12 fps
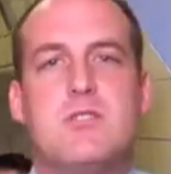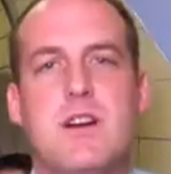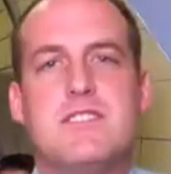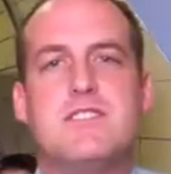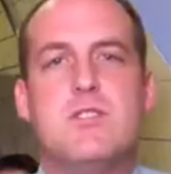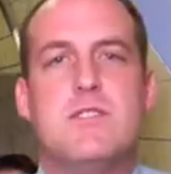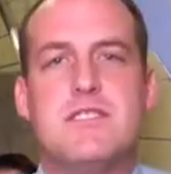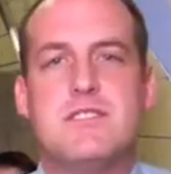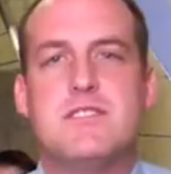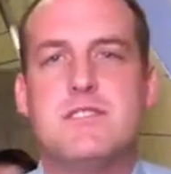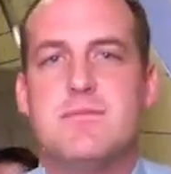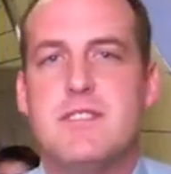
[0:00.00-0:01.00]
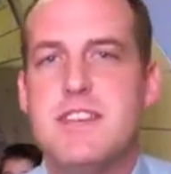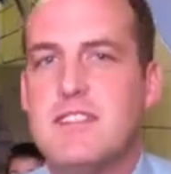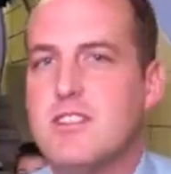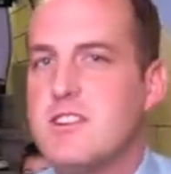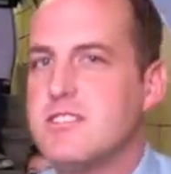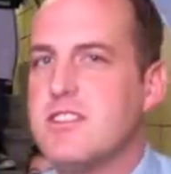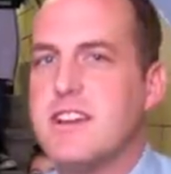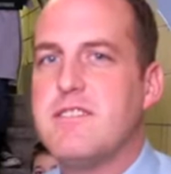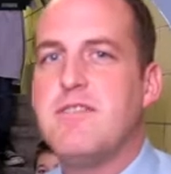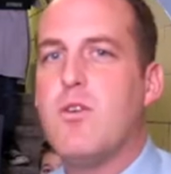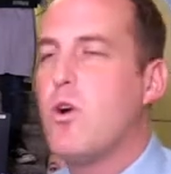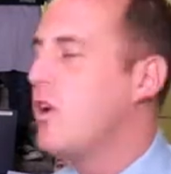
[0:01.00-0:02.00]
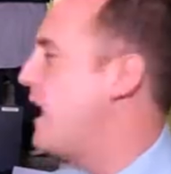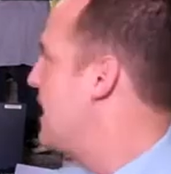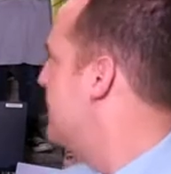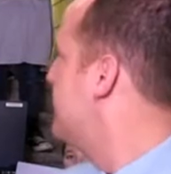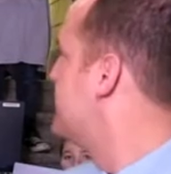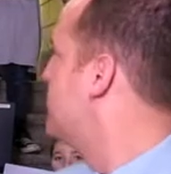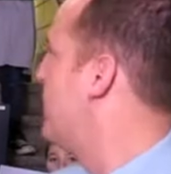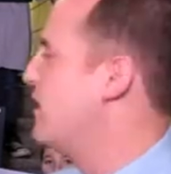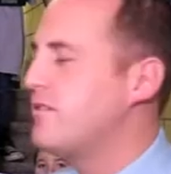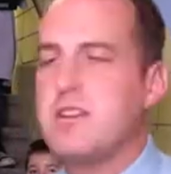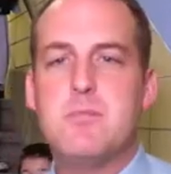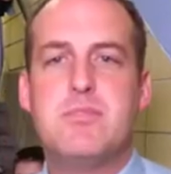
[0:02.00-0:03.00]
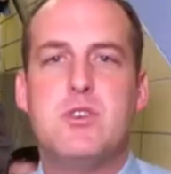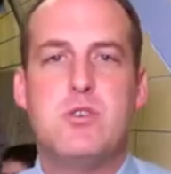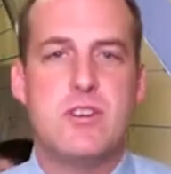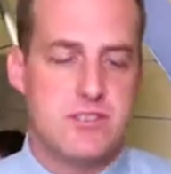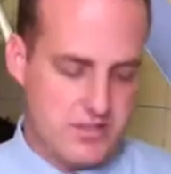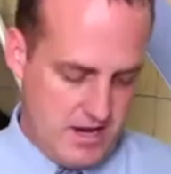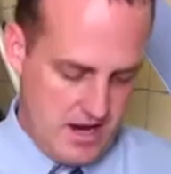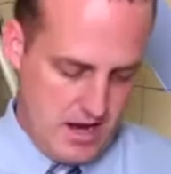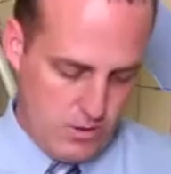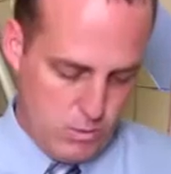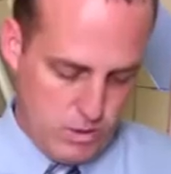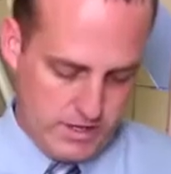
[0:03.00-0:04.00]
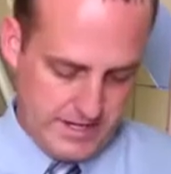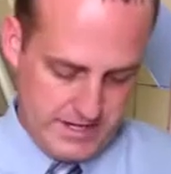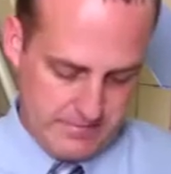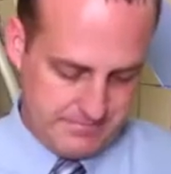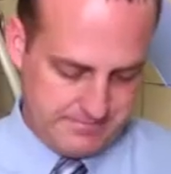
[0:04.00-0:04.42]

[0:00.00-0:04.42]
to our students. It looks like four out of the 12 computers are working.